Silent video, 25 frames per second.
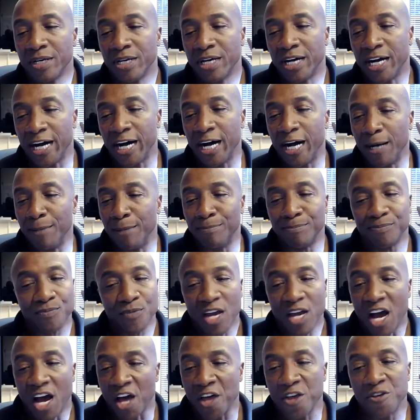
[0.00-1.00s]
Other
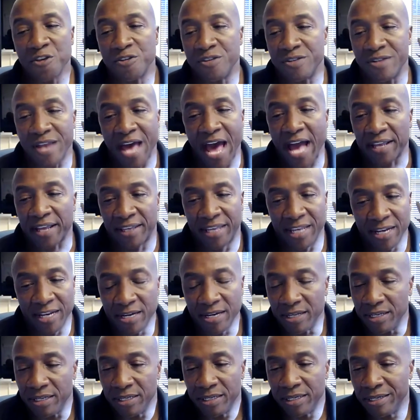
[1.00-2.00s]
than that,
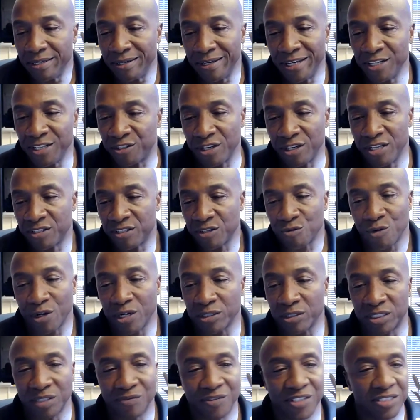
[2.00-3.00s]
Kennedy is a
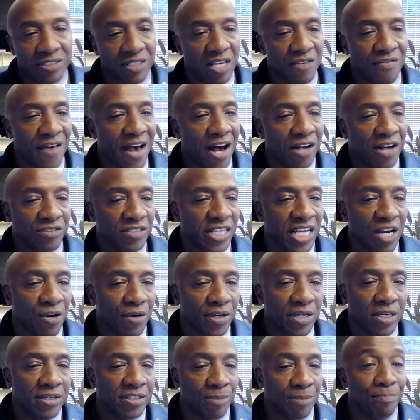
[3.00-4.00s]
relatively safe housing
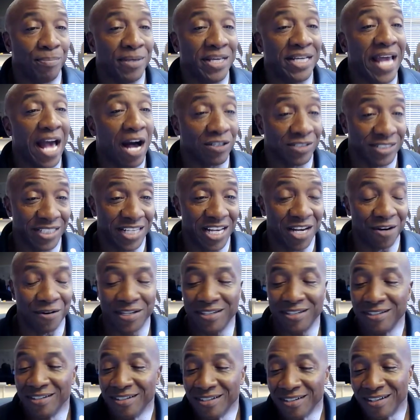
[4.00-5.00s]
area. It's a big housing
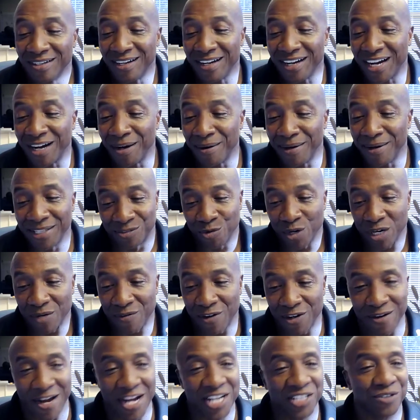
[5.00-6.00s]
area. It's one of
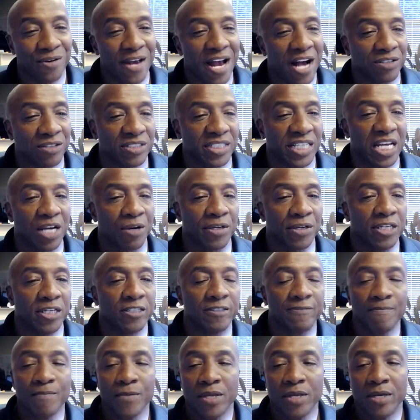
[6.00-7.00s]
our nicer housing
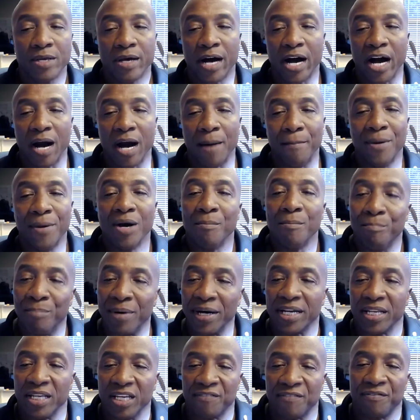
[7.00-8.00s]
areas.
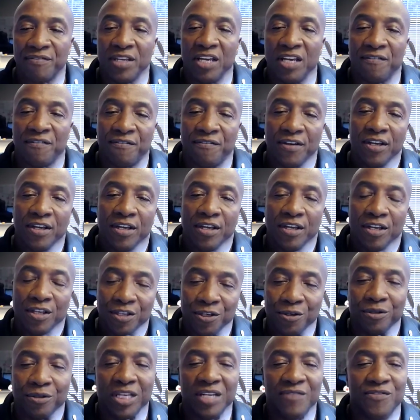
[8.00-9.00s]
But if
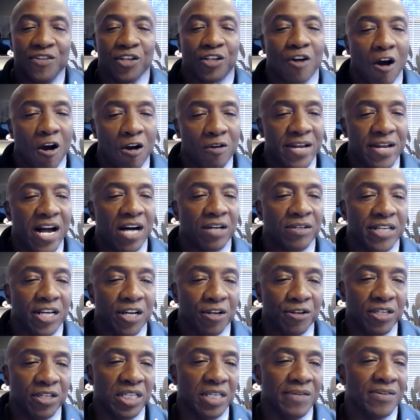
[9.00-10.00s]
you leave your car down there
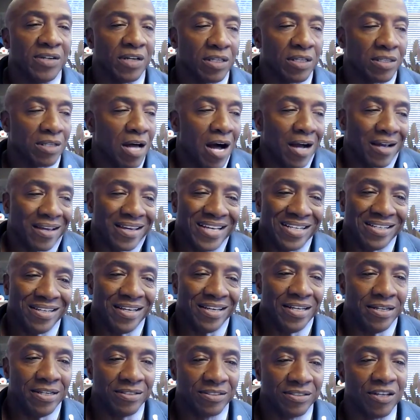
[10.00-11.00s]
and you leave it unlocked,
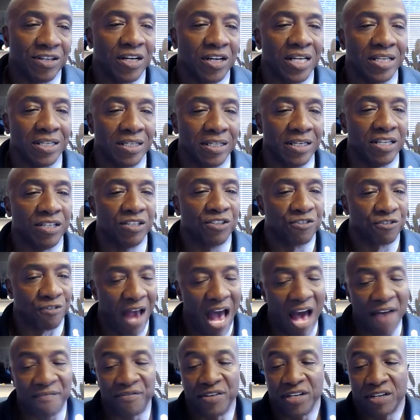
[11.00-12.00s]
it is going to get
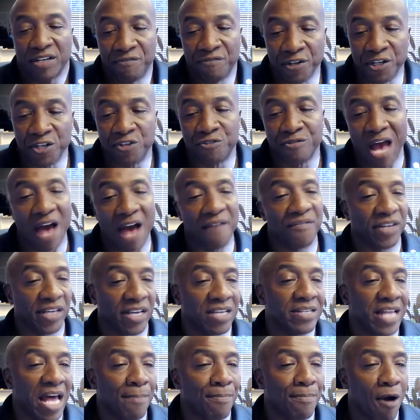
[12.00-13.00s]
traffic, foot traffic
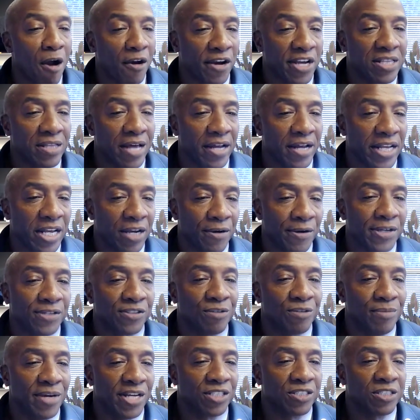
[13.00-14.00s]
in that parking lot area.
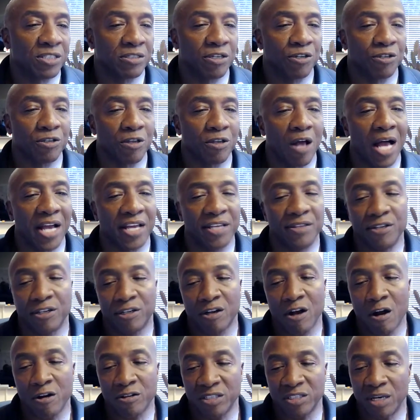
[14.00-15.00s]
So make sure they're locking their
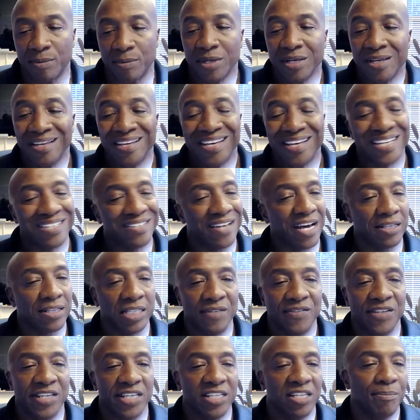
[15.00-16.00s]
cars up and not
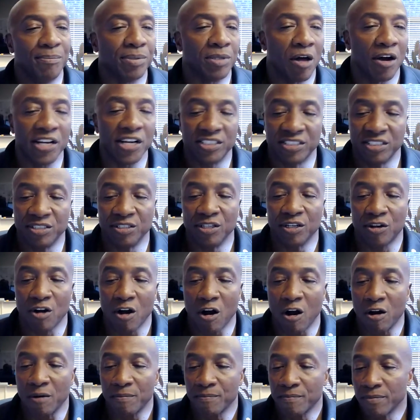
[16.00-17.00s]
leaving any belongings in their
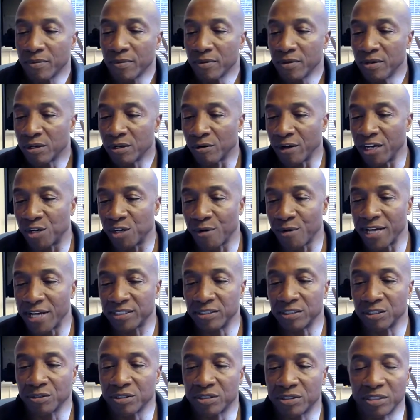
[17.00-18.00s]
car. Great
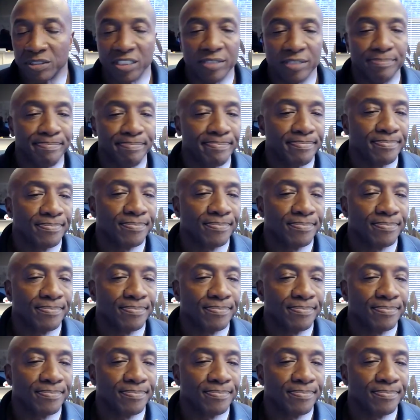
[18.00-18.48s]
question, Christine.